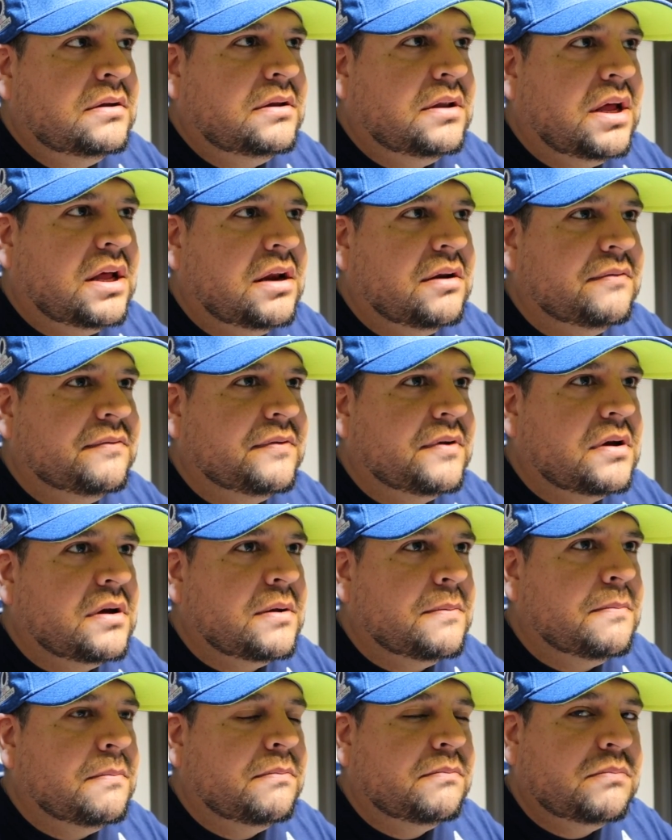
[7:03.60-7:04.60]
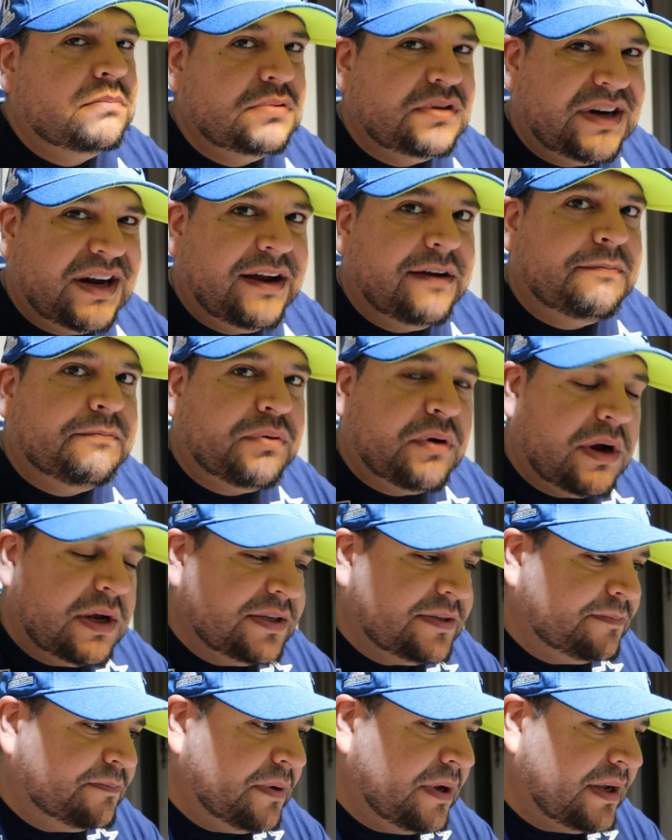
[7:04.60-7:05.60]
A lot of draft
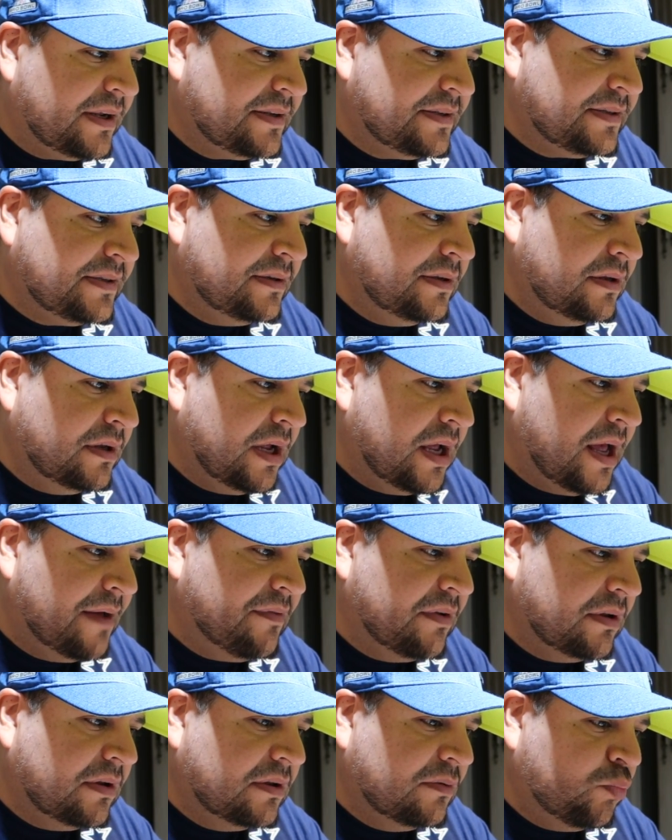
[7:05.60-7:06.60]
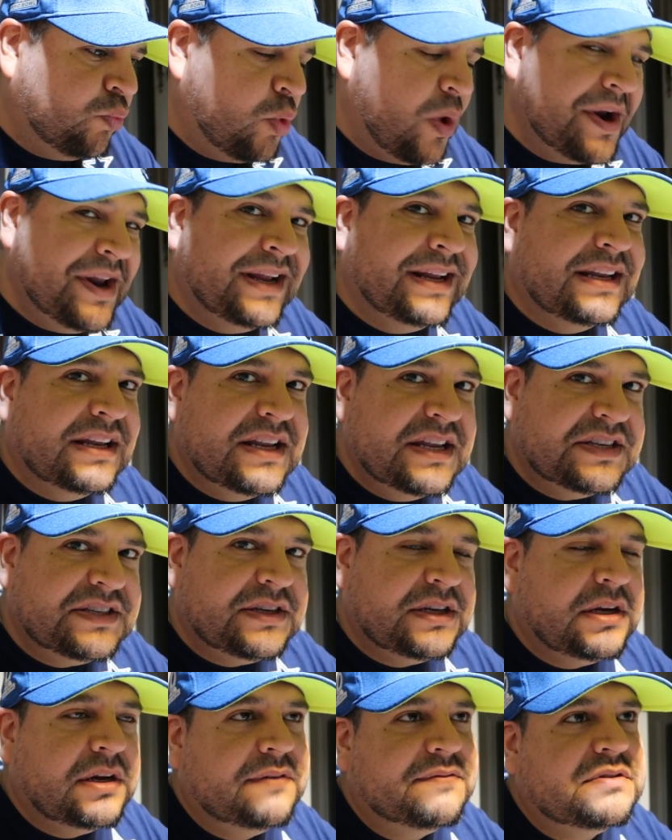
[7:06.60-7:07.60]
prospects. I have a running
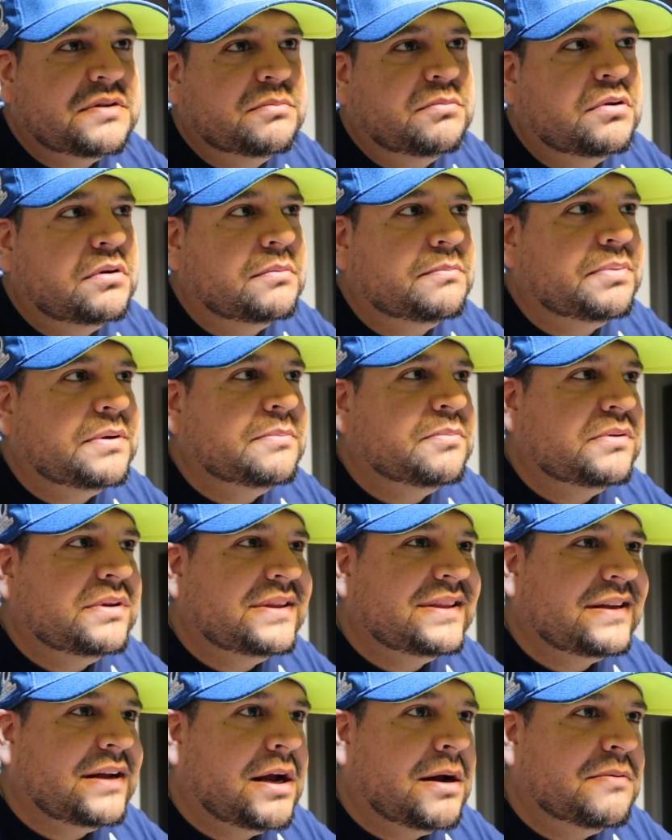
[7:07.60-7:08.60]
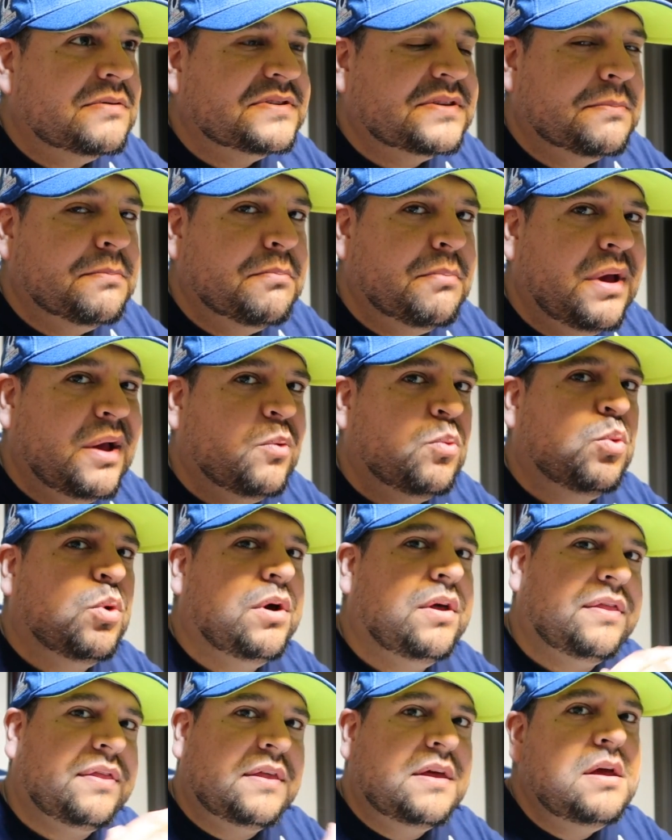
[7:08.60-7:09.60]
list here of some more people that the Cowboys have met
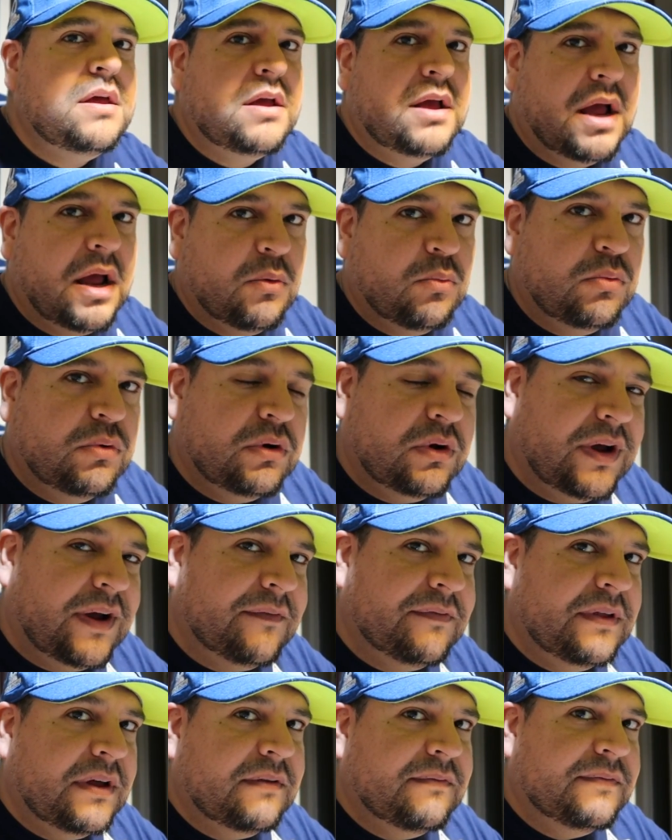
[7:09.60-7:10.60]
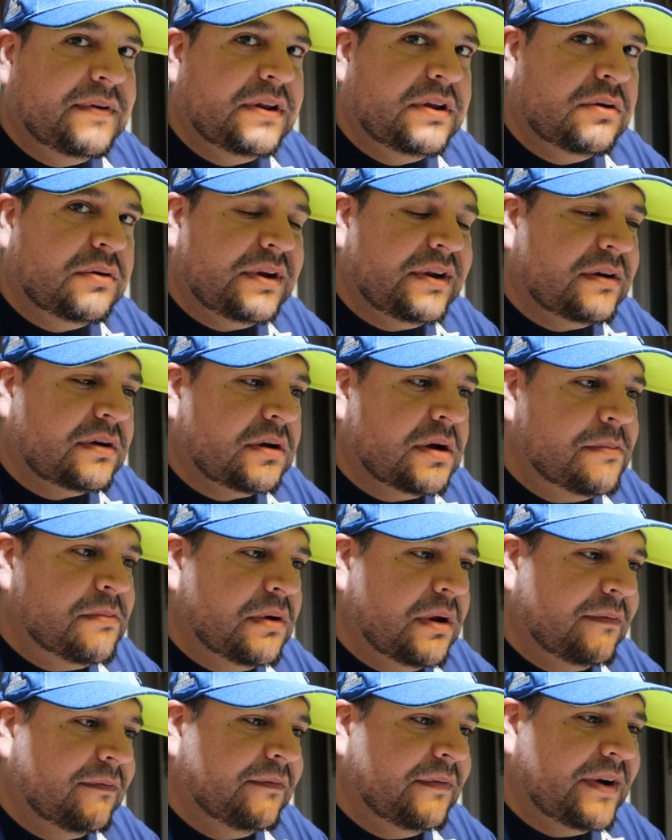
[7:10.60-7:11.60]
with. I will have that video here
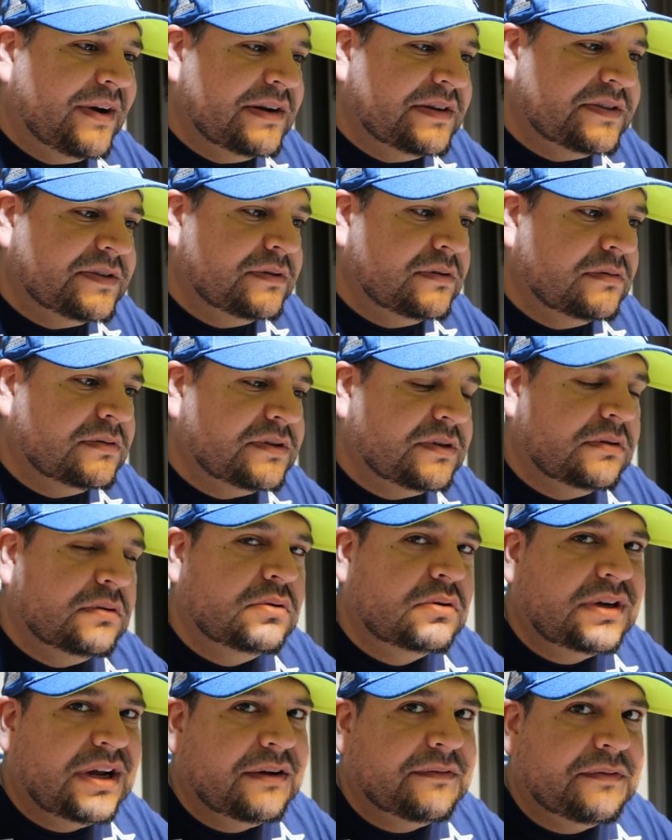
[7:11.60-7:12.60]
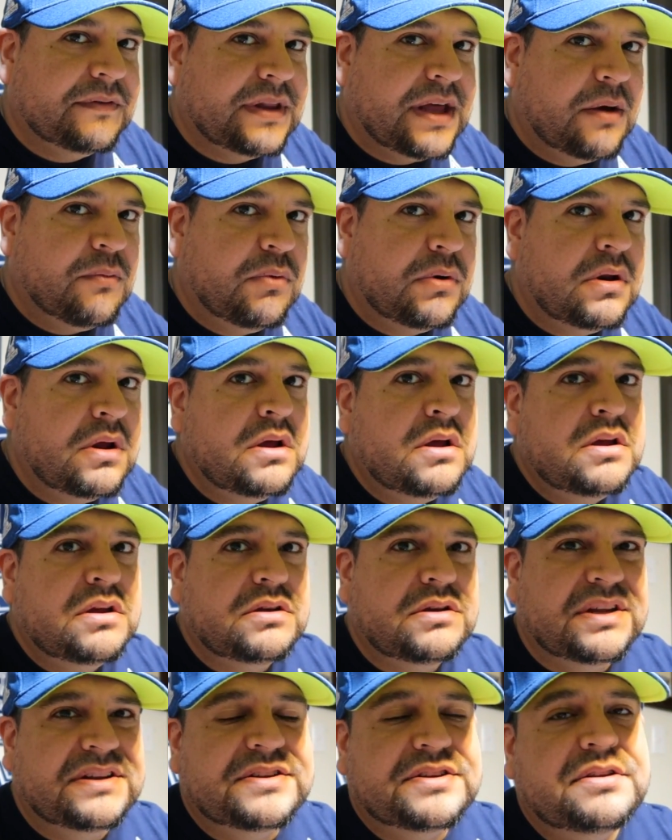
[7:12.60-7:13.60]
coming up very soon, so look out for that one.
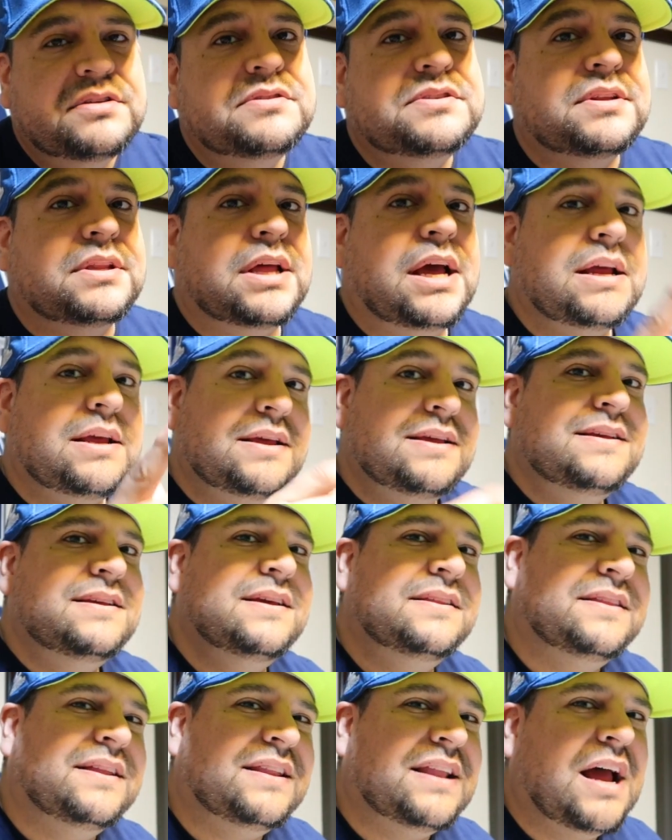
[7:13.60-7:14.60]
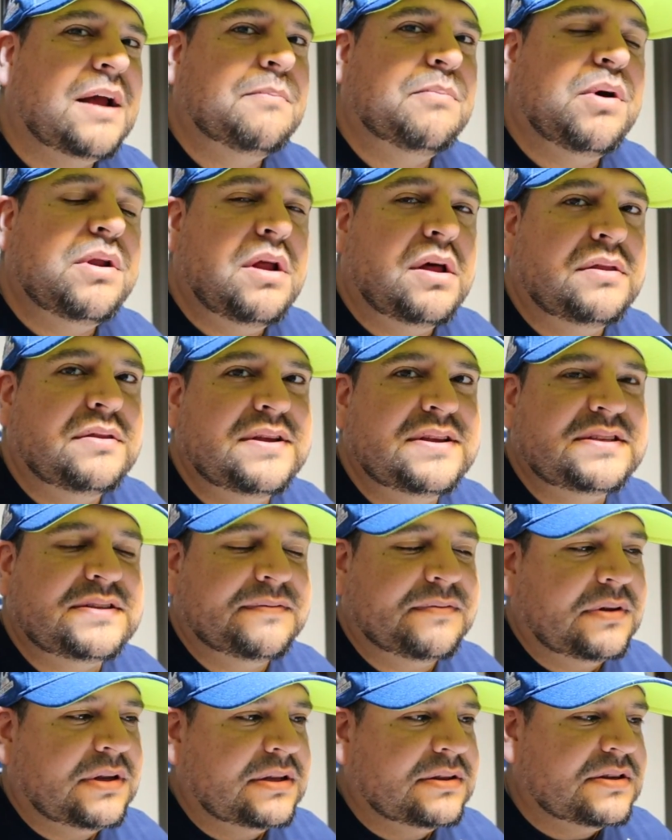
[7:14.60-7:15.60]
Continue to like, hit the like button on this
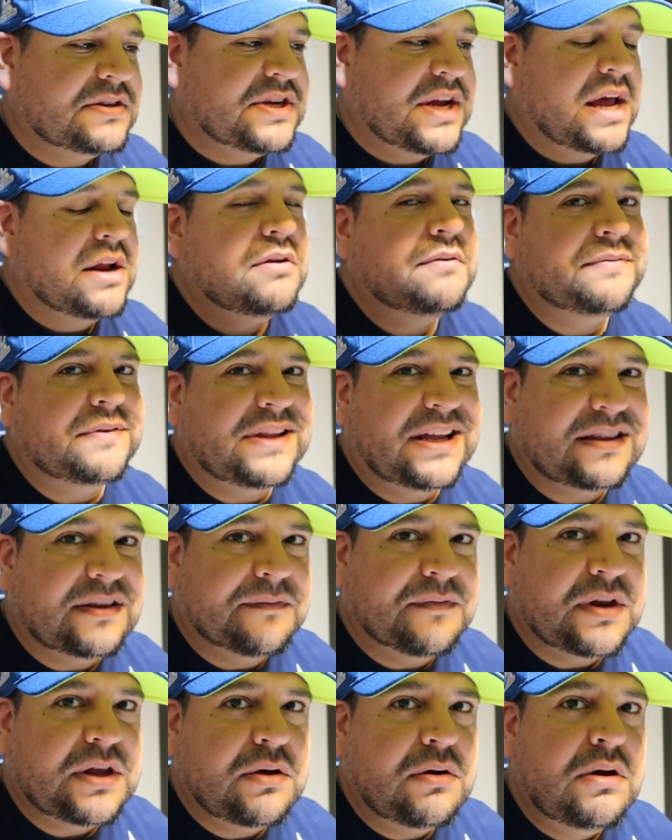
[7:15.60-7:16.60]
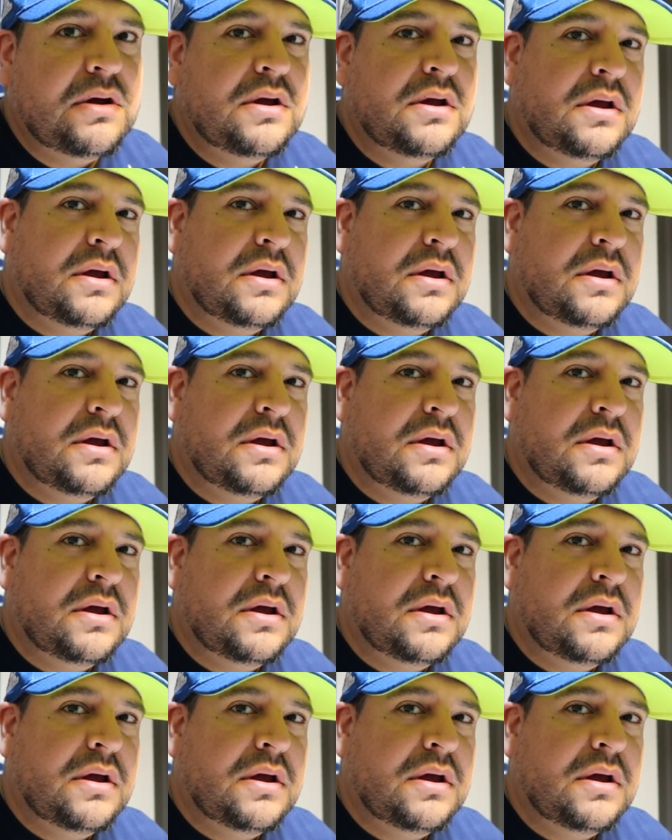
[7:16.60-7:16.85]
if you like the channel, if you like the video.